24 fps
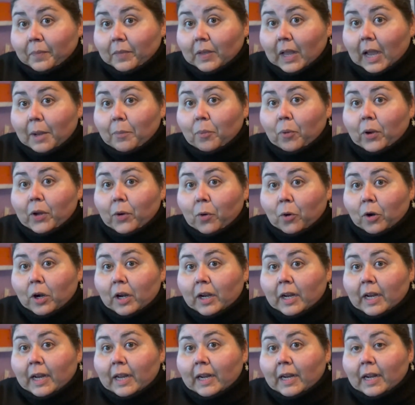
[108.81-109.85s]
I pre-ordered
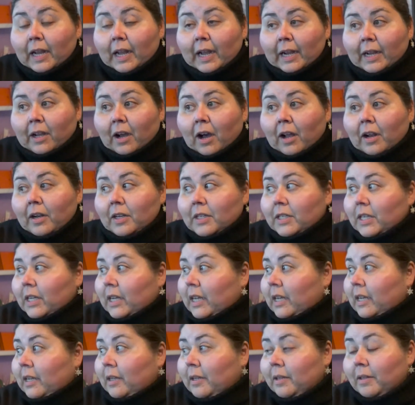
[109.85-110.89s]
it. I got
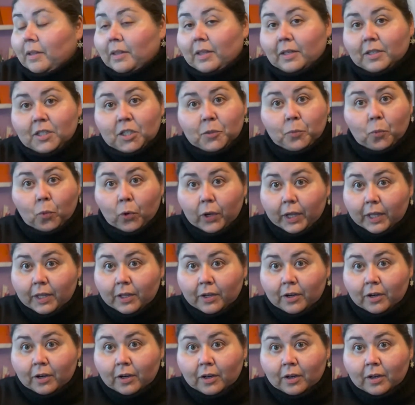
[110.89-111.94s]
the
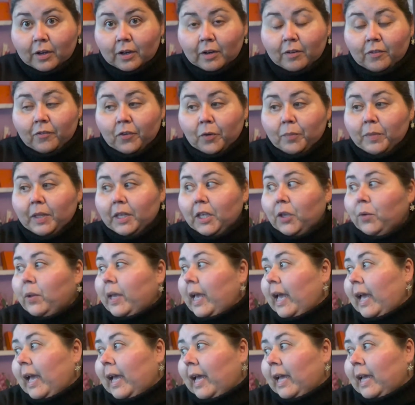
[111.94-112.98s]
spoiler from the
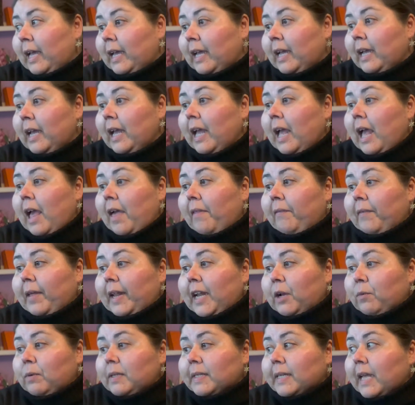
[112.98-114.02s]
UK that
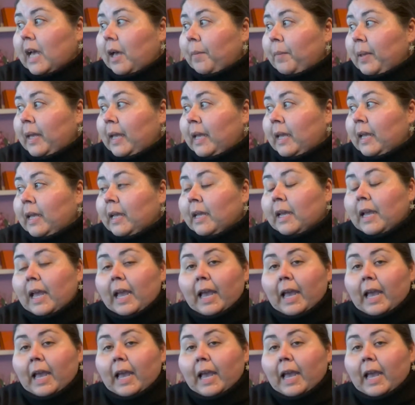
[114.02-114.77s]
it was coming.